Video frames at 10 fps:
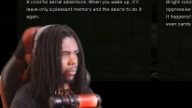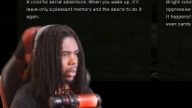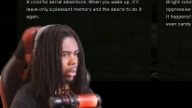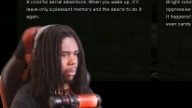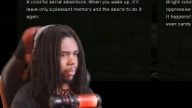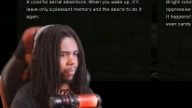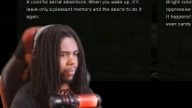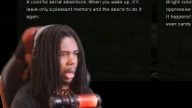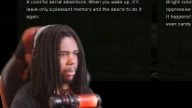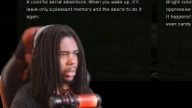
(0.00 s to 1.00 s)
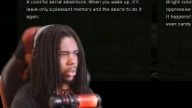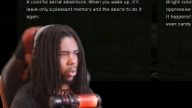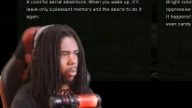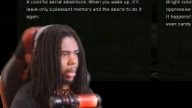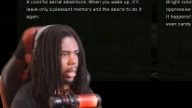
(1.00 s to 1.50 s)
Yeah, I'm
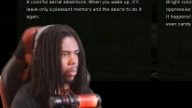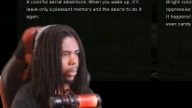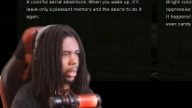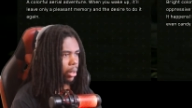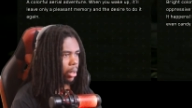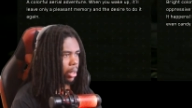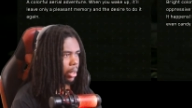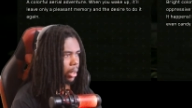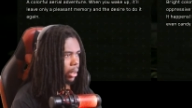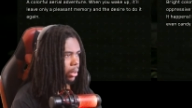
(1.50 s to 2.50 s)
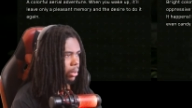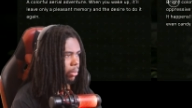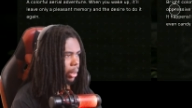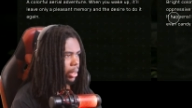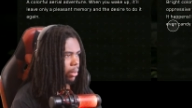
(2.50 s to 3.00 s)
assuming we are, uh,
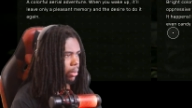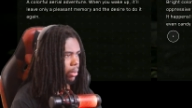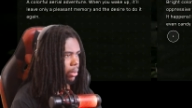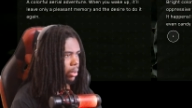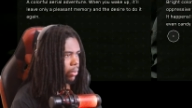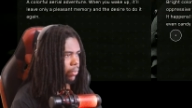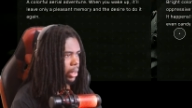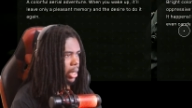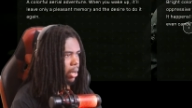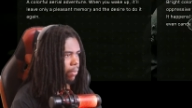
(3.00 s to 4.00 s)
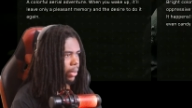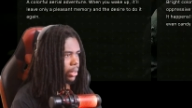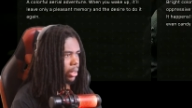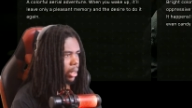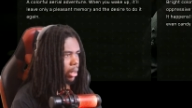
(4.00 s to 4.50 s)
what? Fleeting
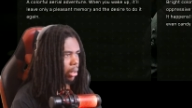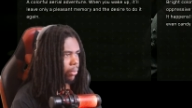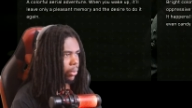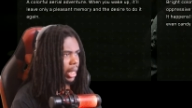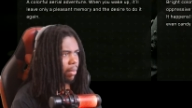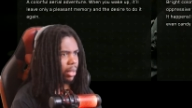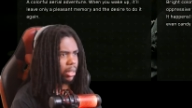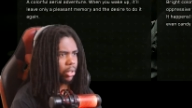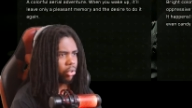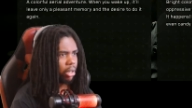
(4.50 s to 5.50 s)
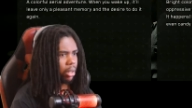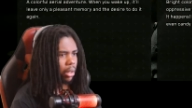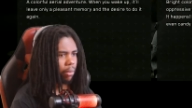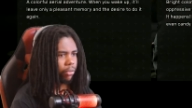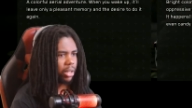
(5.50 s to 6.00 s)
Vision, a colorful, yeah, this, the trailer
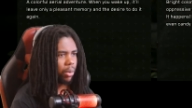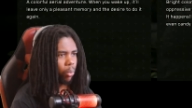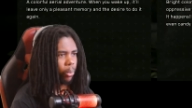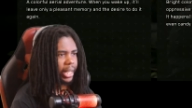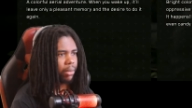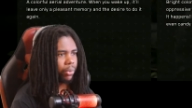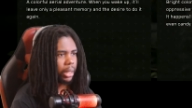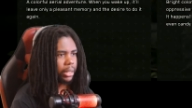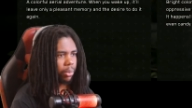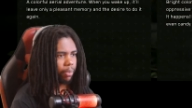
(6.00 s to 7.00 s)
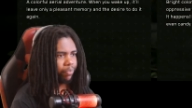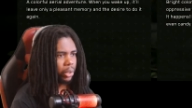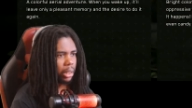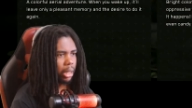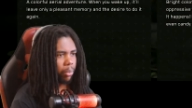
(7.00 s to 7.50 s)
looked freaking wicked for this one.
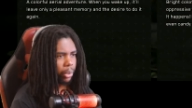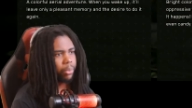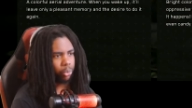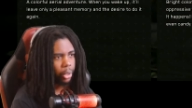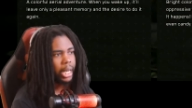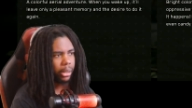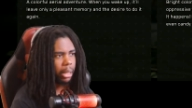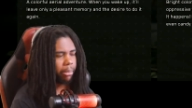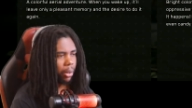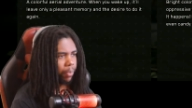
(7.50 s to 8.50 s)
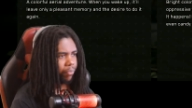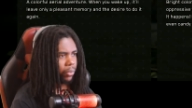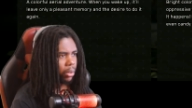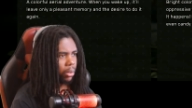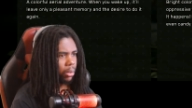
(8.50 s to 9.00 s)
Look, we're, we're in Limbo.
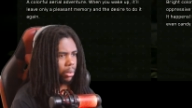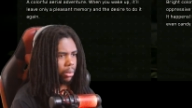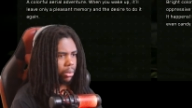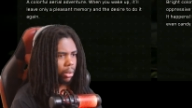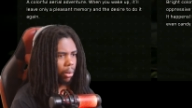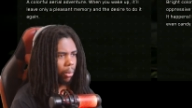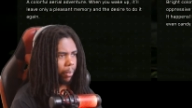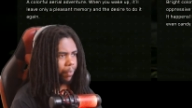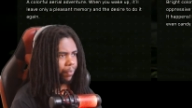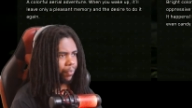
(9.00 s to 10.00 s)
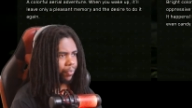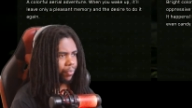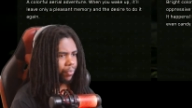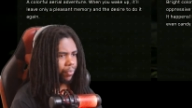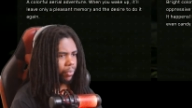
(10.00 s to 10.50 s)
So,
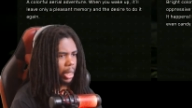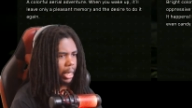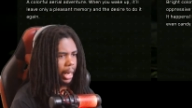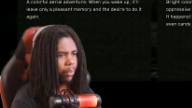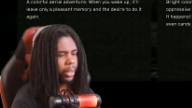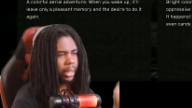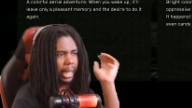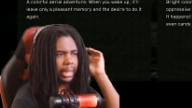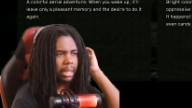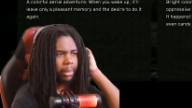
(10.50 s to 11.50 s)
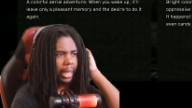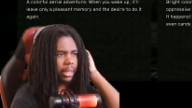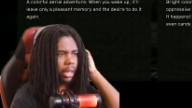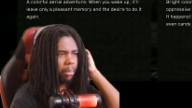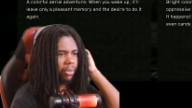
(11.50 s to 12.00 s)
and that would, that seemed like
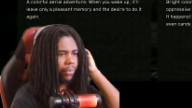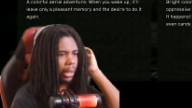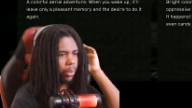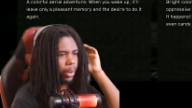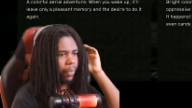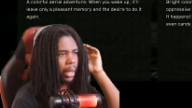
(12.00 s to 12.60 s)
it's gonna be following